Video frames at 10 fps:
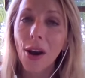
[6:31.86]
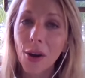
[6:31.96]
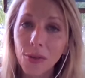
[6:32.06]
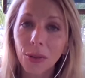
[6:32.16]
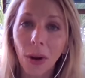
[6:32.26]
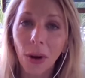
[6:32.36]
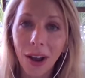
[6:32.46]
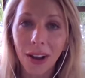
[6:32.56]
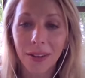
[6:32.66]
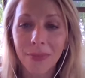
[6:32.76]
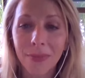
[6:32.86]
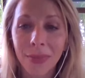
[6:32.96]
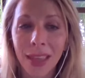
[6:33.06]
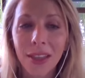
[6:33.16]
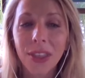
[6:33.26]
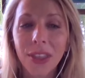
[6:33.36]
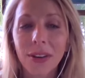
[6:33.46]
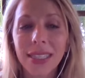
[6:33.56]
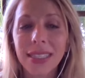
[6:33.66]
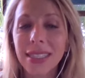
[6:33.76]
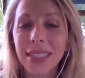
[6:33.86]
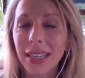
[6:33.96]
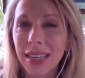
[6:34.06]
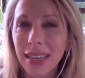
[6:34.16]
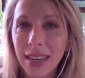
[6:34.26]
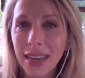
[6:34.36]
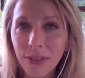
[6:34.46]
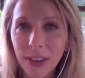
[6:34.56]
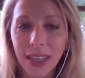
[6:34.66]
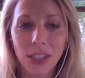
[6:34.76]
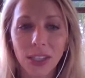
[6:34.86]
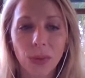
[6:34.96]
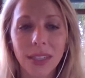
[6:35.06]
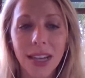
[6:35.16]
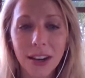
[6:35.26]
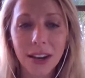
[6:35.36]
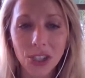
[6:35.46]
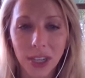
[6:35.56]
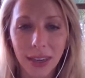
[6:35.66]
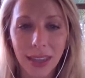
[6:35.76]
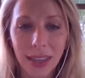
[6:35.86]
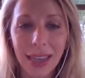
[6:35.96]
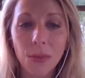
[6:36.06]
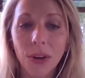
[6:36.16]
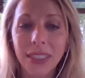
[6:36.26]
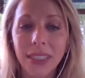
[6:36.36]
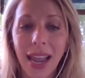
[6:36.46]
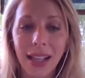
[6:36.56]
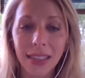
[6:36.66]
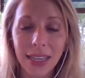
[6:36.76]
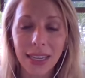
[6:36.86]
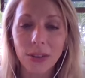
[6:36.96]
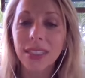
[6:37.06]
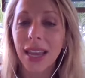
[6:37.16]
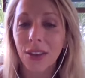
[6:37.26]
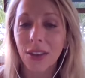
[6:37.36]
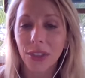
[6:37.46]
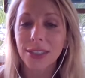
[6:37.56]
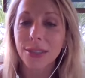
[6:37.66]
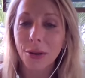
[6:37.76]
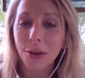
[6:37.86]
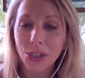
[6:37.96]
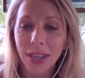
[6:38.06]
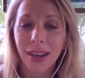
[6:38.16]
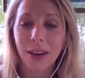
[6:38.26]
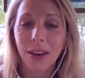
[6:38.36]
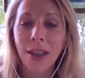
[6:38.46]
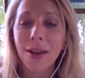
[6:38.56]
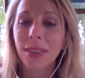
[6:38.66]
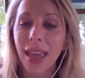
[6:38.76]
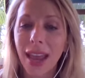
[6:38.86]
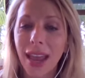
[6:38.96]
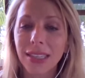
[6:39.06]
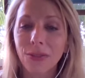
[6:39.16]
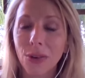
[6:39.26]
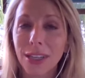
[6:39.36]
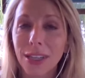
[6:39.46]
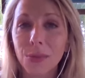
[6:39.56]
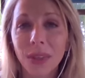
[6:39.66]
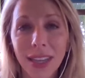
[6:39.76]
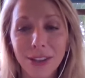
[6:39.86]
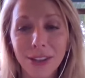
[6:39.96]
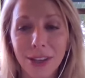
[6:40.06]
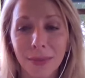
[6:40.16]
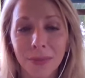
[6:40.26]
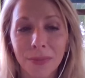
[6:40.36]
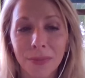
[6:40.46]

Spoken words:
Overall, there is a significant reduction in mortality or death associated with active transportation,